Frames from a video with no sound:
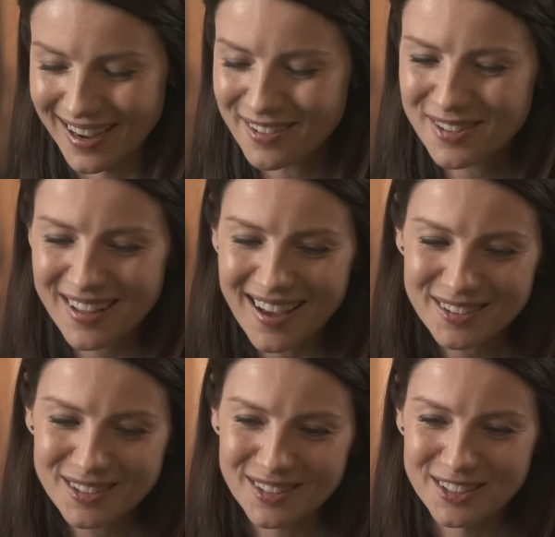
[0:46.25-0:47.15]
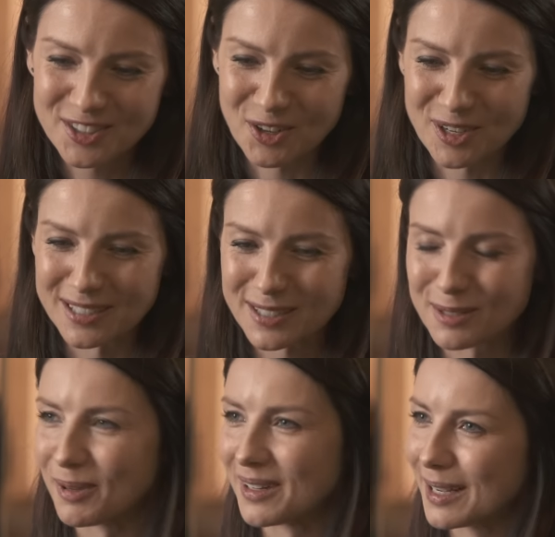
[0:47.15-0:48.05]
Either that or a
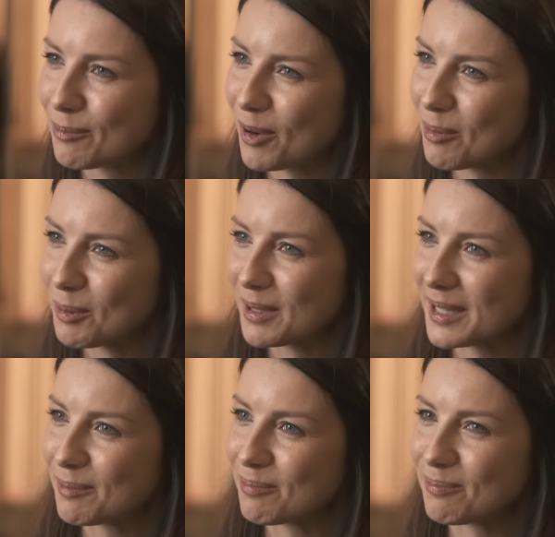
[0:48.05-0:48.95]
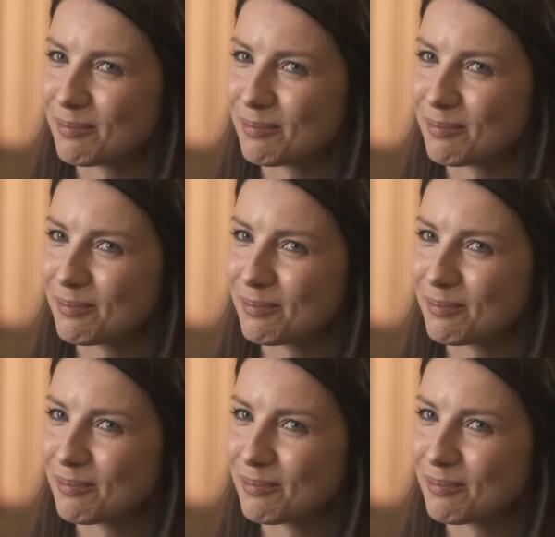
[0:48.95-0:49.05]
journalist, but like probably